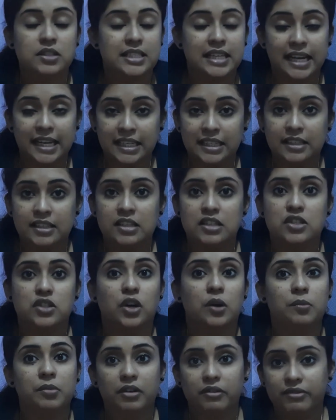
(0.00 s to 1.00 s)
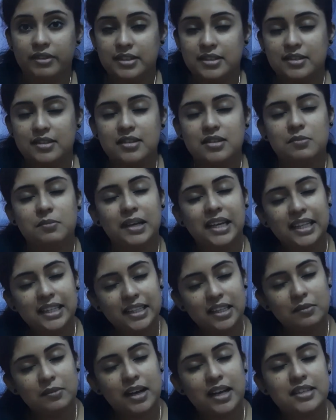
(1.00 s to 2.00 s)
scientists or professors, mail
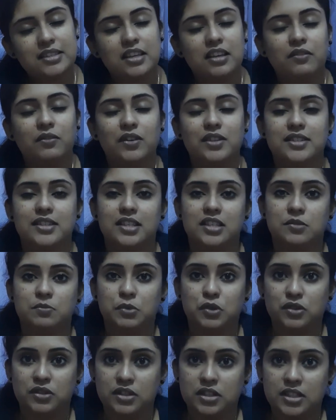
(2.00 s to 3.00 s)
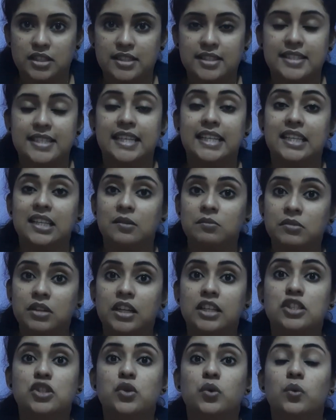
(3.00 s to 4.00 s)
them asking for such positions, tell them
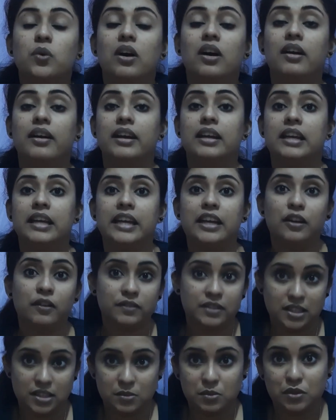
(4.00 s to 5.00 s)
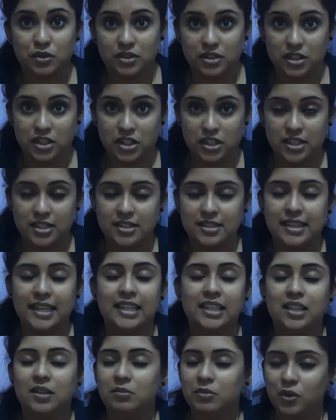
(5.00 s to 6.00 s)
that you are in need of such positions,
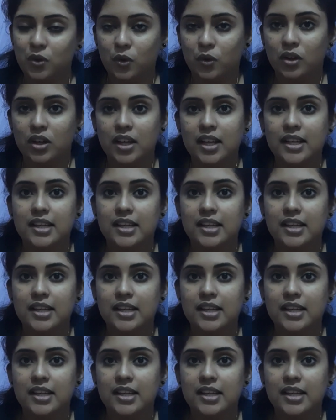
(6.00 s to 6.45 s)
let them know.